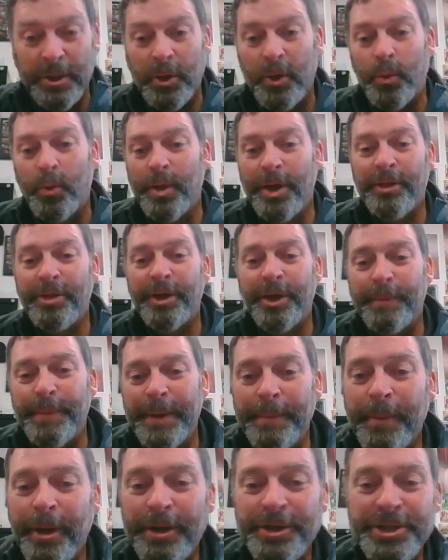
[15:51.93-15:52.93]
Will there
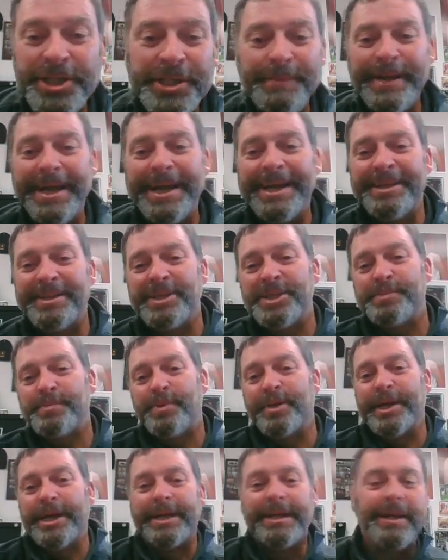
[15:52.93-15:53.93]
be marching band in the
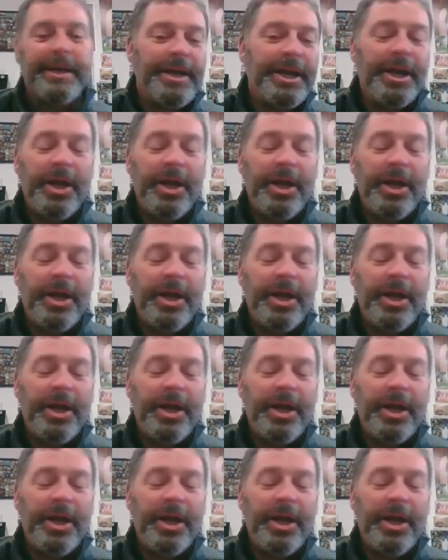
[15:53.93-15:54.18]
spring?